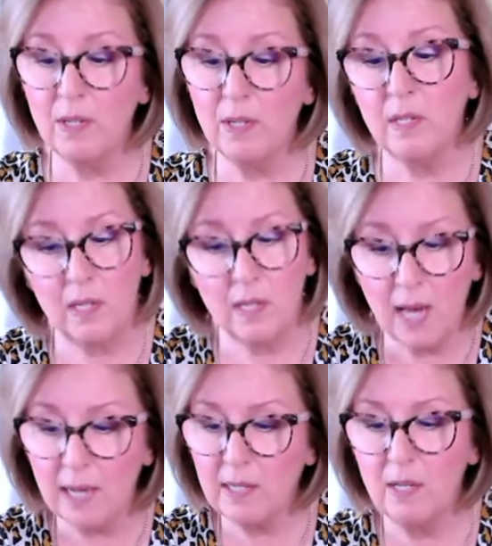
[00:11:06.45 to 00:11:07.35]
the
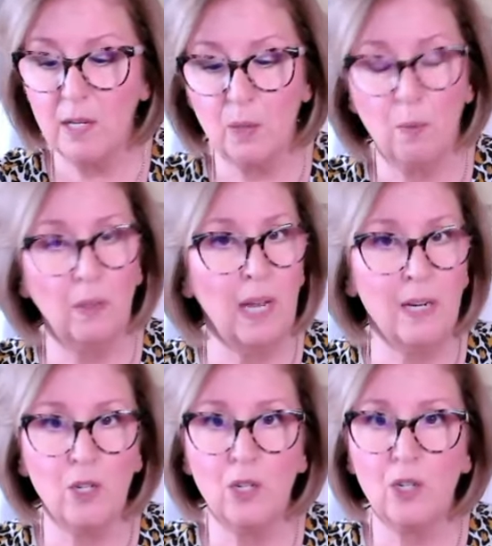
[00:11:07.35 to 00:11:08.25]
success in this
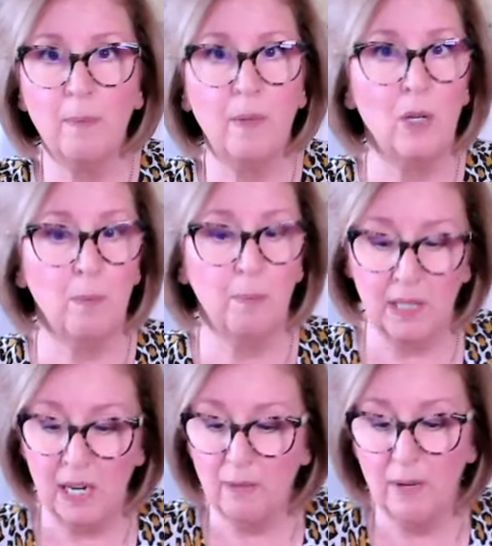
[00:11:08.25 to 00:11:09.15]
relationship that you
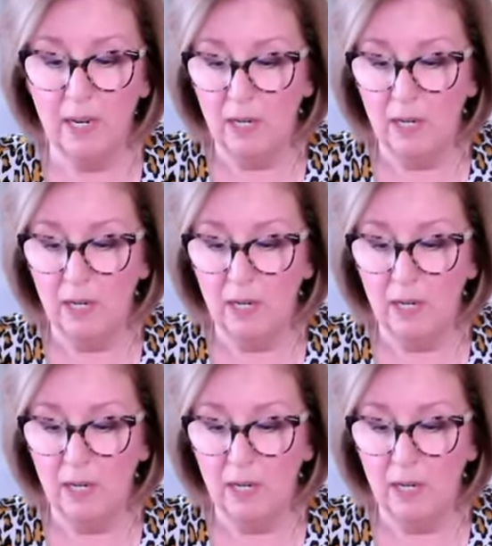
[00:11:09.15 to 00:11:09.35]
believe